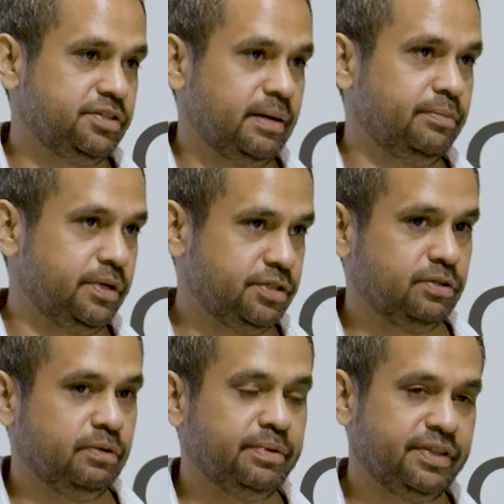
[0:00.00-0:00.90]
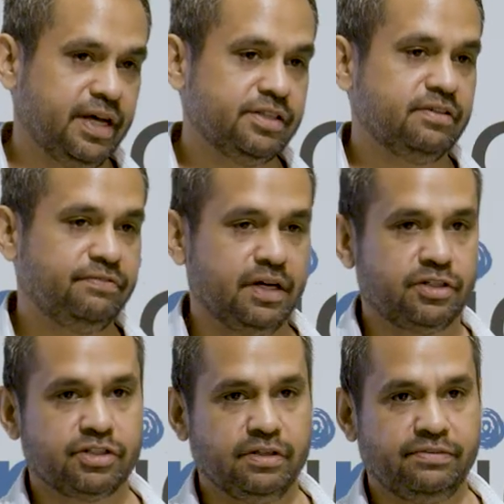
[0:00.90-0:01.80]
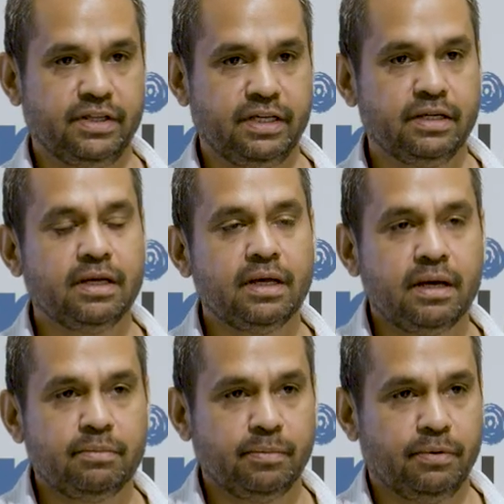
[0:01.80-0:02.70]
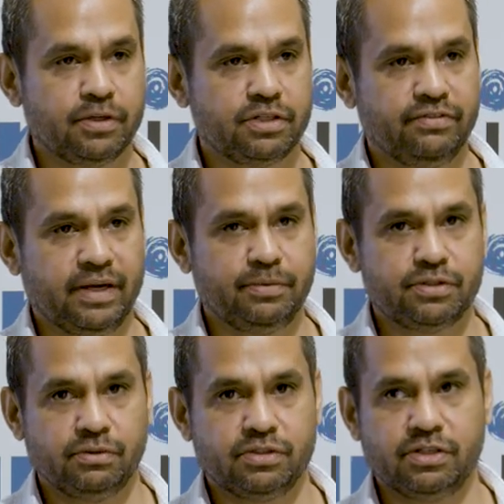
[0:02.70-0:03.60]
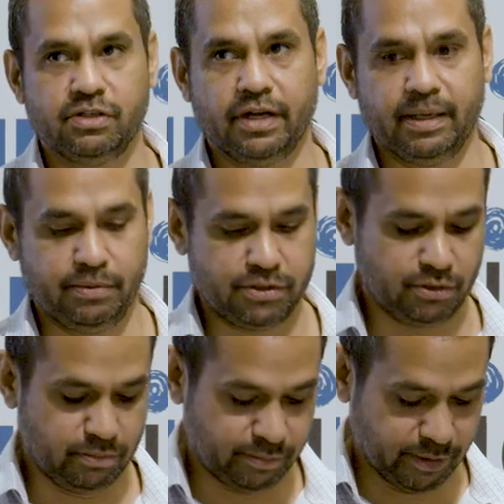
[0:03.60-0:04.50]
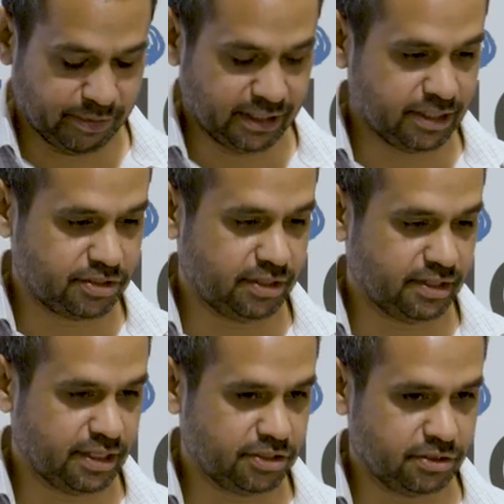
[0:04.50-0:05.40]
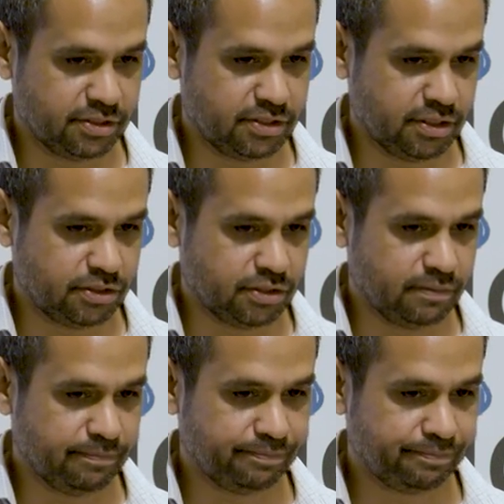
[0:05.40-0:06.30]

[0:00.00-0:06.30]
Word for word: is Aboriginal, but that's a function of the proportion of Aboriginal to non-Aboriginal population in that jurisdiction.